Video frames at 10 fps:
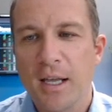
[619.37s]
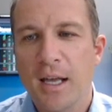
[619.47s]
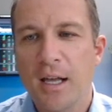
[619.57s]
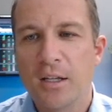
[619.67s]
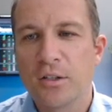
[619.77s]

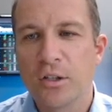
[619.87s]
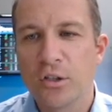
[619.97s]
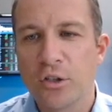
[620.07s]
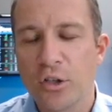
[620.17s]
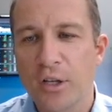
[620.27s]

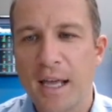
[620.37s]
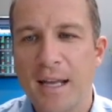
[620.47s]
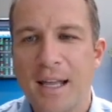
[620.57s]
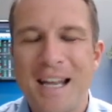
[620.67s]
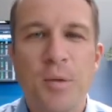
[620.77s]
to look
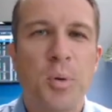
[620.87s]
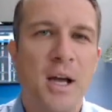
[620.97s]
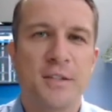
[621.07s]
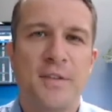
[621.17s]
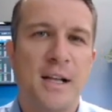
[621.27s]
at.
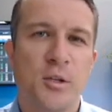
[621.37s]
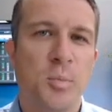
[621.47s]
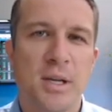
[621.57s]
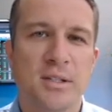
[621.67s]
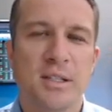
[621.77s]
Enterprise value
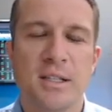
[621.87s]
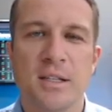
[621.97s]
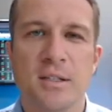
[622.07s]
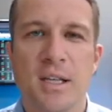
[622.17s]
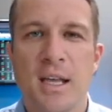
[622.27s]
basically is